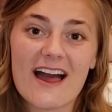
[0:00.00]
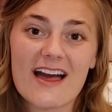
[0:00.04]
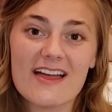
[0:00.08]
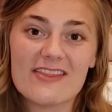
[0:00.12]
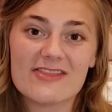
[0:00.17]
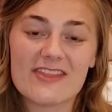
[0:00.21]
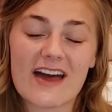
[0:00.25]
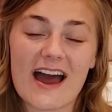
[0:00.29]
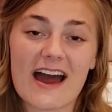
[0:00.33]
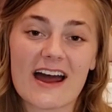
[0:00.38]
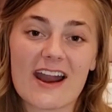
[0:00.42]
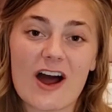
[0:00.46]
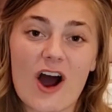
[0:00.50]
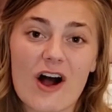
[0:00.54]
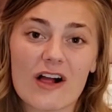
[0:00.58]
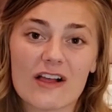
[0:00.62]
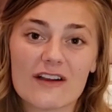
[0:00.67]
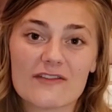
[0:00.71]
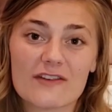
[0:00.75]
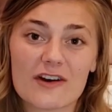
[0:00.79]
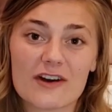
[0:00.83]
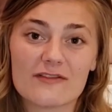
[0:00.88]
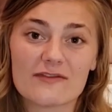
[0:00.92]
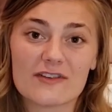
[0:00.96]
that all of
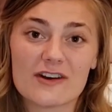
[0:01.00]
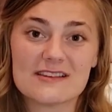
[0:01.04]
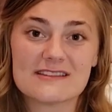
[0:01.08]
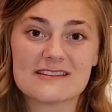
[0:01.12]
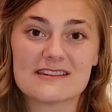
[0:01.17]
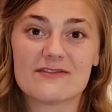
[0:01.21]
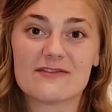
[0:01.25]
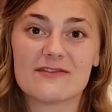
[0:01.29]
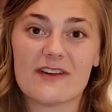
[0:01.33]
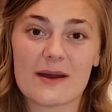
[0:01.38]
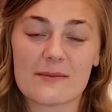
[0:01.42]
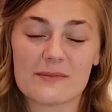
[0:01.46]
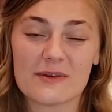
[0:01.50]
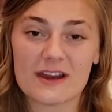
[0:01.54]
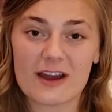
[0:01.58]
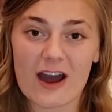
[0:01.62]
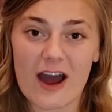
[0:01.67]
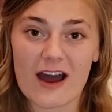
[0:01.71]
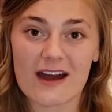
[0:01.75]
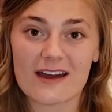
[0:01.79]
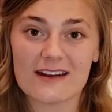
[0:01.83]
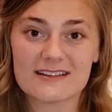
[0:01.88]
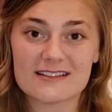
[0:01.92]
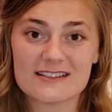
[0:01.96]
our friends and family
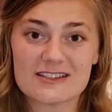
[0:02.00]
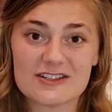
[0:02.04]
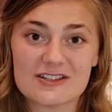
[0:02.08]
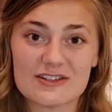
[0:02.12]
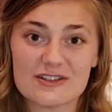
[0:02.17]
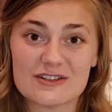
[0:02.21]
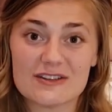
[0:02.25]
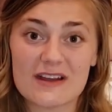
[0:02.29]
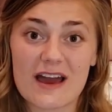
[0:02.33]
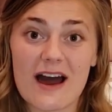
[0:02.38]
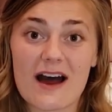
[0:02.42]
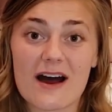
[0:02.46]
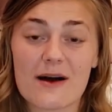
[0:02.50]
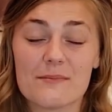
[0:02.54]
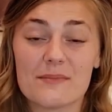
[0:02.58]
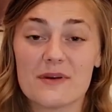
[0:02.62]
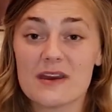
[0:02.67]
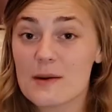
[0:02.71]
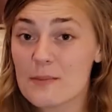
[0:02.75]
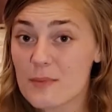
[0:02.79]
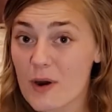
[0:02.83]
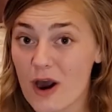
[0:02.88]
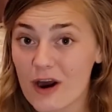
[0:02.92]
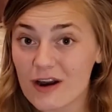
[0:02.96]
got to be a
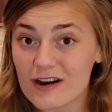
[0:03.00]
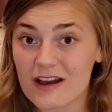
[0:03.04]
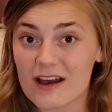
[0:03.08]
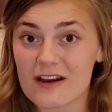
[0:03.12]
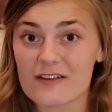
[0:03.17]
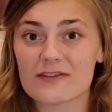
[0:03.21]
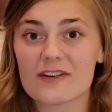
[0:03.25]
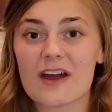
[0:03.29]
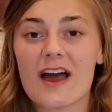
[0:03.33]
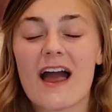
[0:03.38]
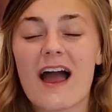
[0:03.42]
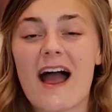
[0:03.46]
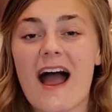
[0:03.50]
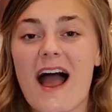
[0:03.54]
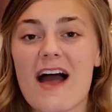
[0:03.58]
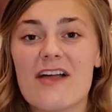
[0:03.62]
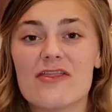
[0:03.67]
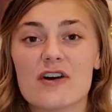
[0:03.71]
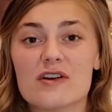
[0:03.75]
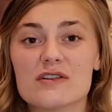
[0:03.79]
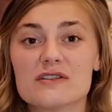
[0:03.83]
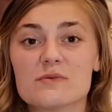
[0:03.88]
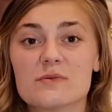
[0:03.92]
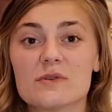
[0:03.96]
part of. And
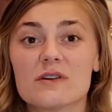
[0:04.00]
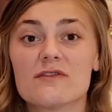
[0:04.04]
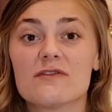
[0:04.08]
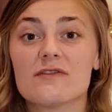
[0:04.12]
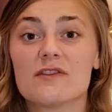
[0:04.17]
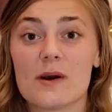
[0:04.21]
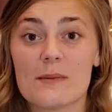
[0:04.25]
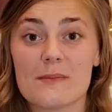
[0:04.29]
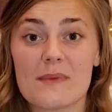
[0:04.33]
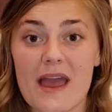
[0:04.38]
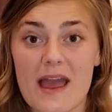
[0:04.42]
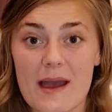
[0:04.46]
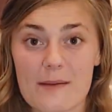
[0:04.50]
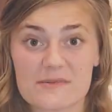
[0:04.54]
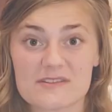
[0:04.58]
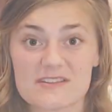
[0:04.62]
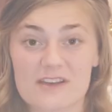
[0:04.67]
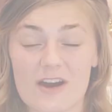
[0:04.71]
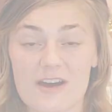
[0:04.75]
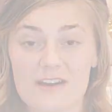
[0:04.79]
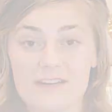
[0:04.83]
those were from Amazon.